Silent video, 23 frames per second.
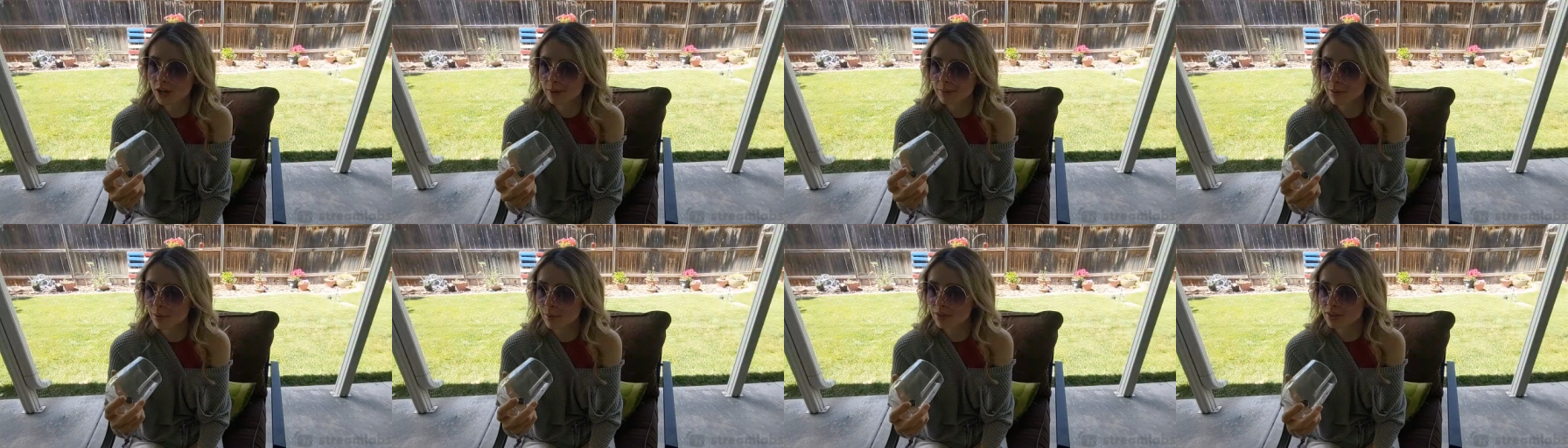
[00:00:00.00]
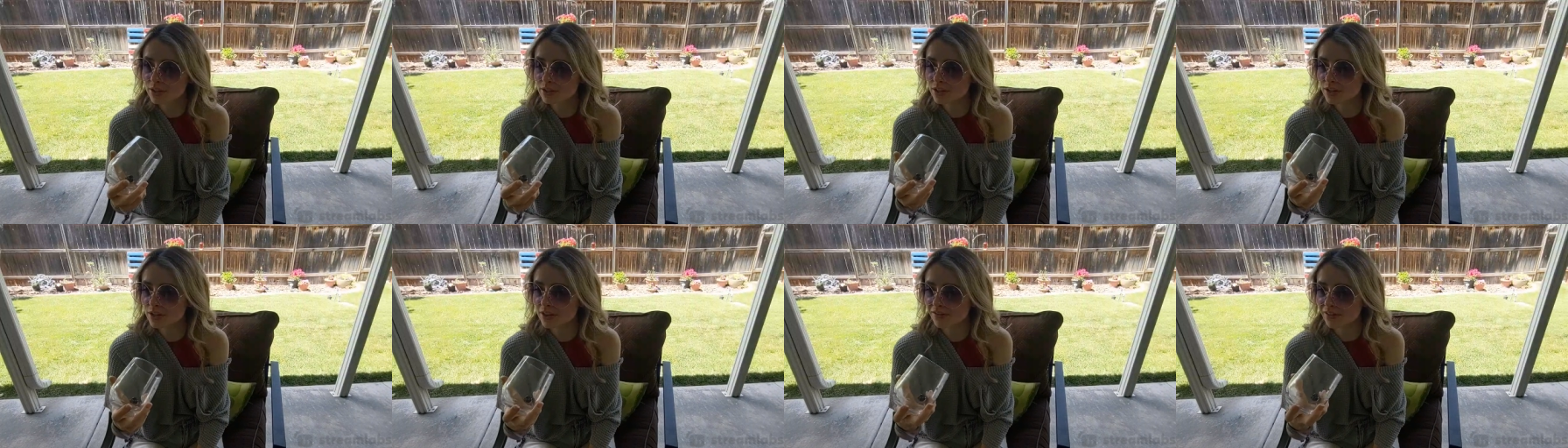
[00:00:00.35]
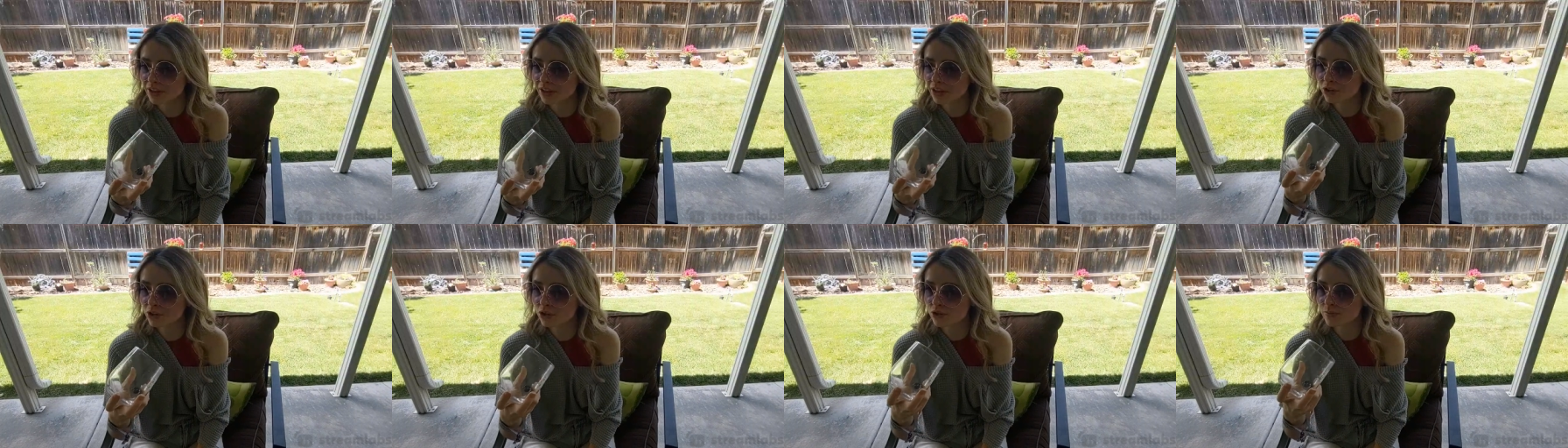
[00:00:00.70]
you coming with us to the
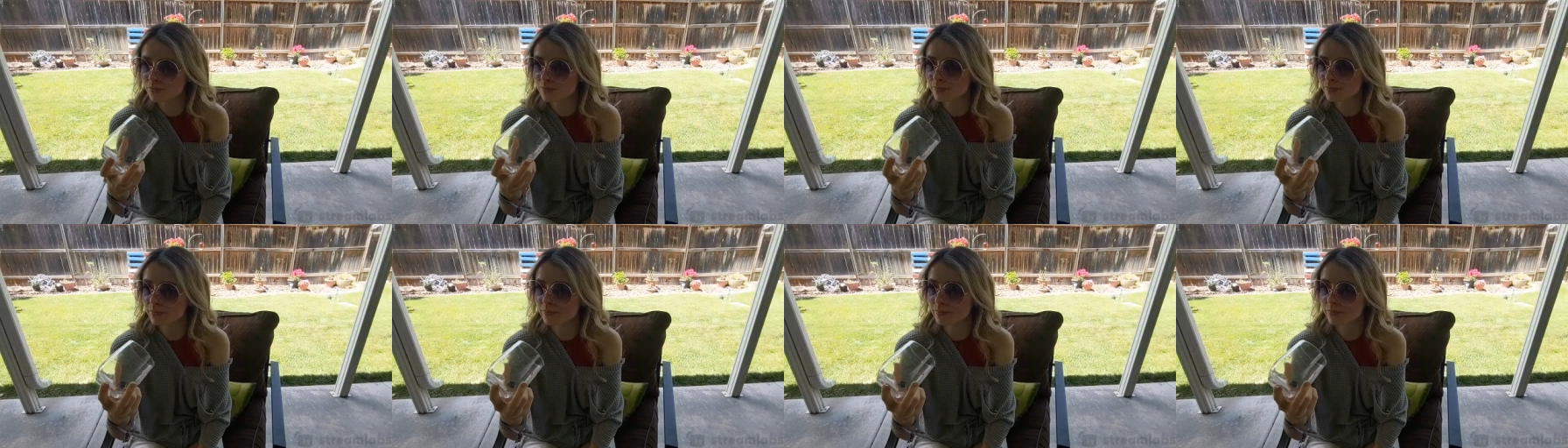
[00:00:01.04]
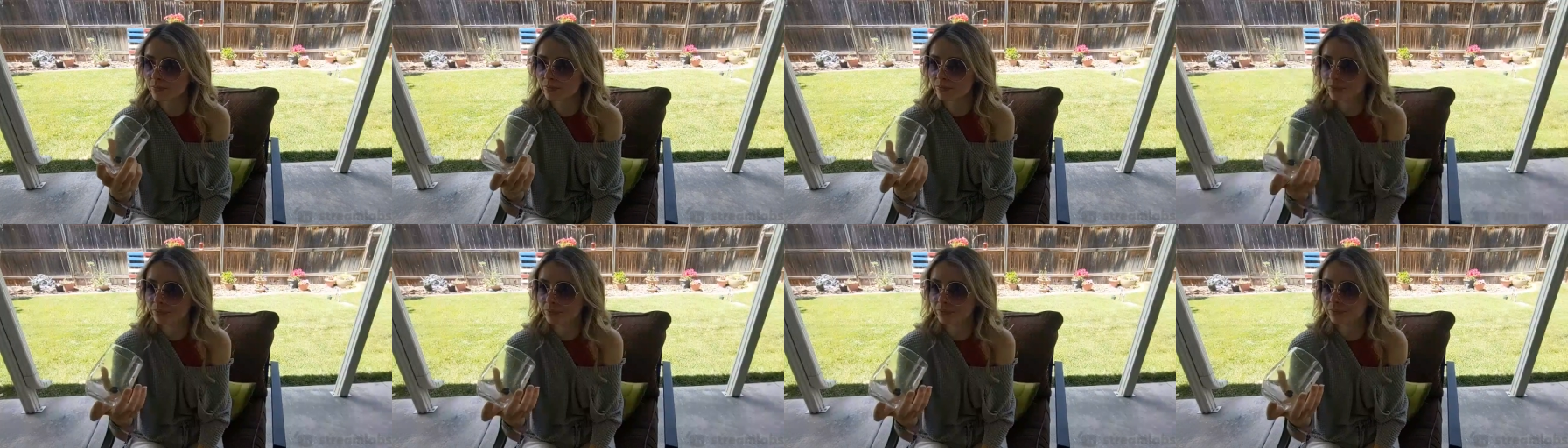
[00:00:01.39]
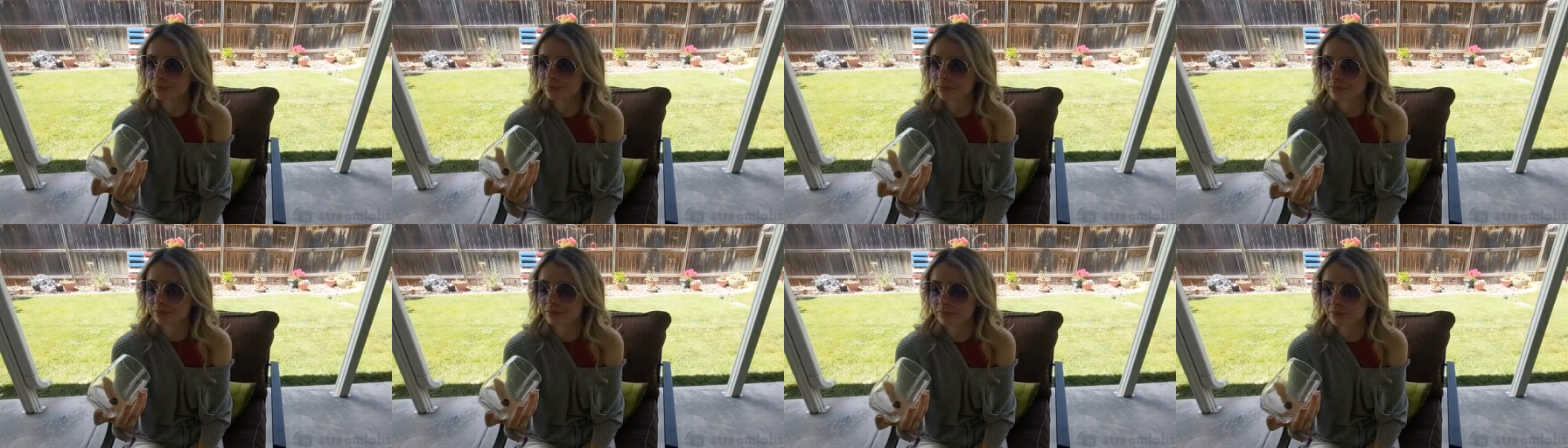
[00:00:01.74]
village?
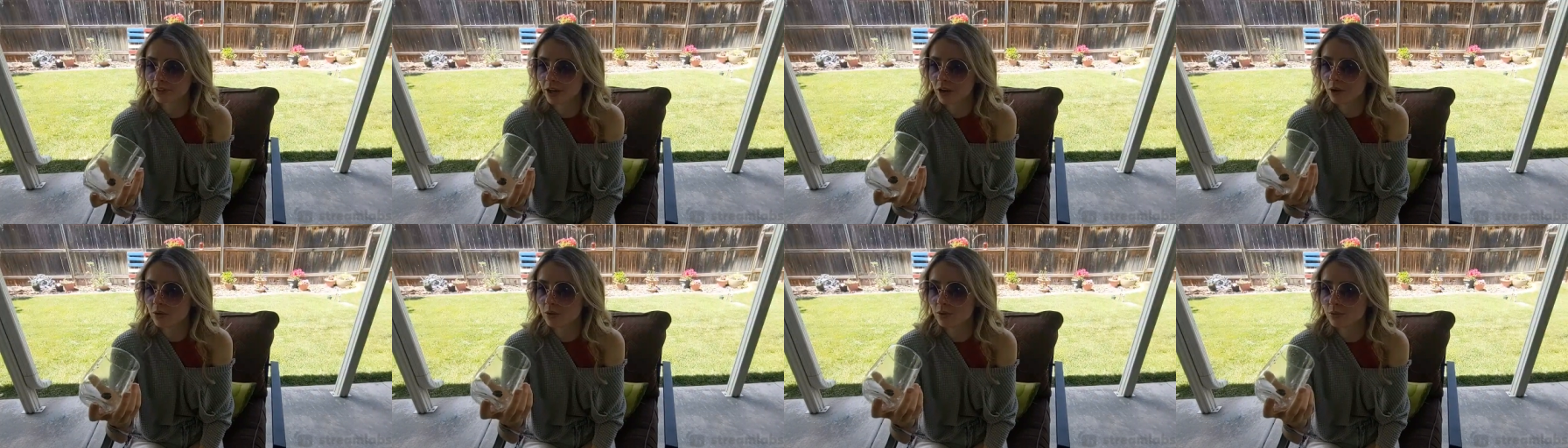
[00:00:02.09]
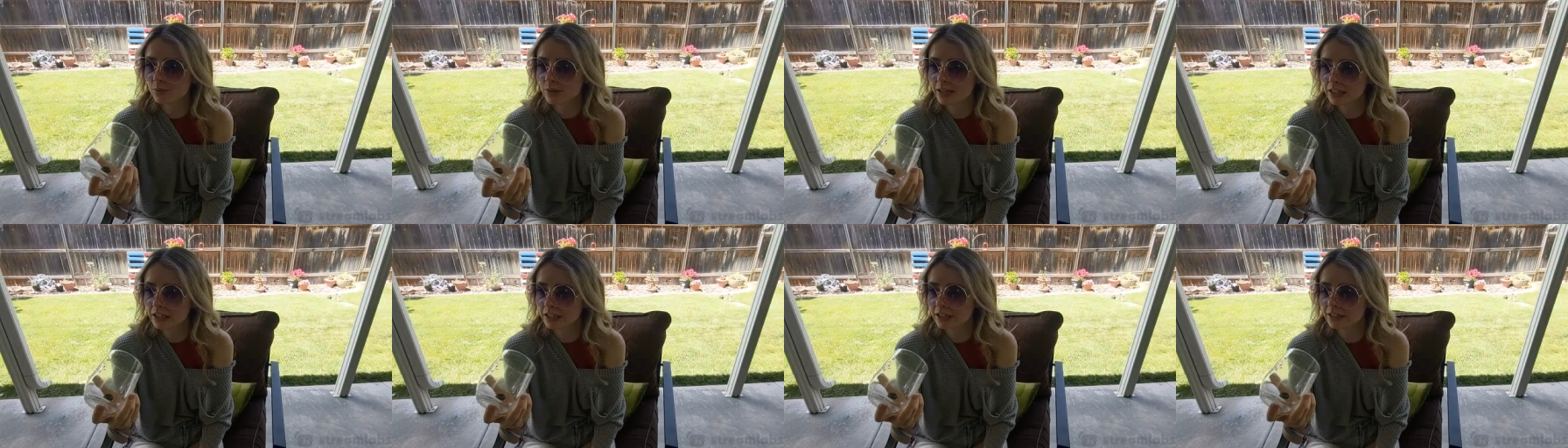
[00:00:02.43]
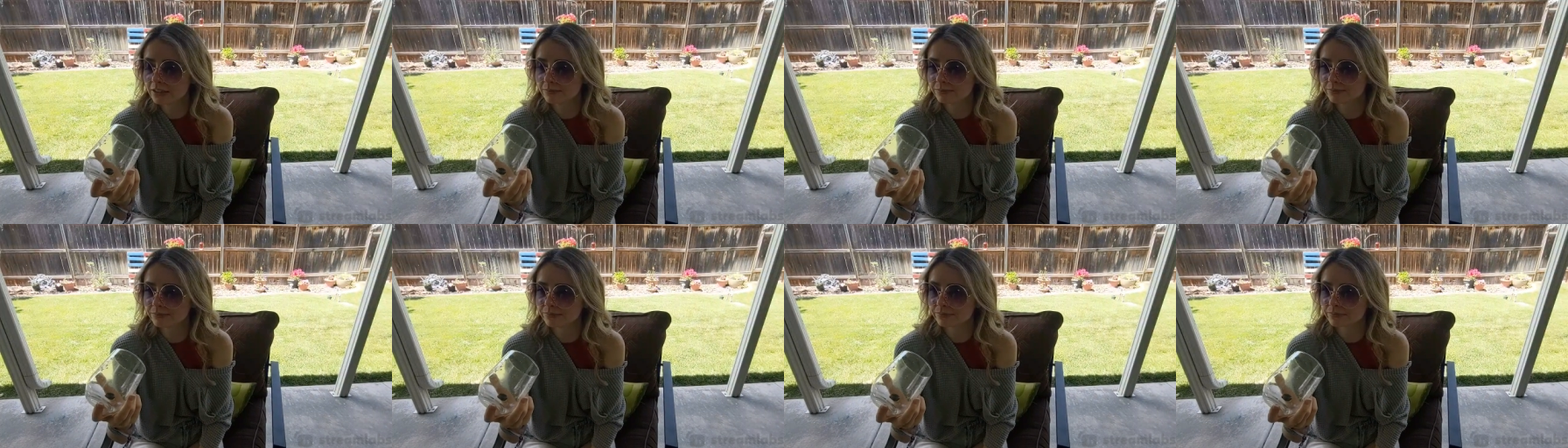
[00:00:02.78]
No, why
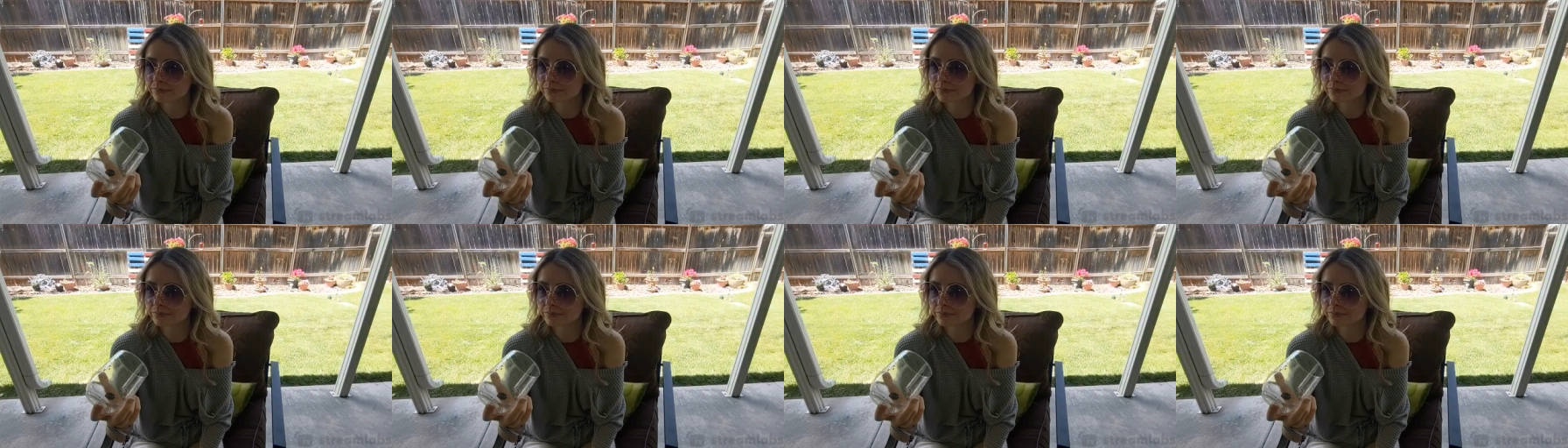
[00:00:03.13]
not?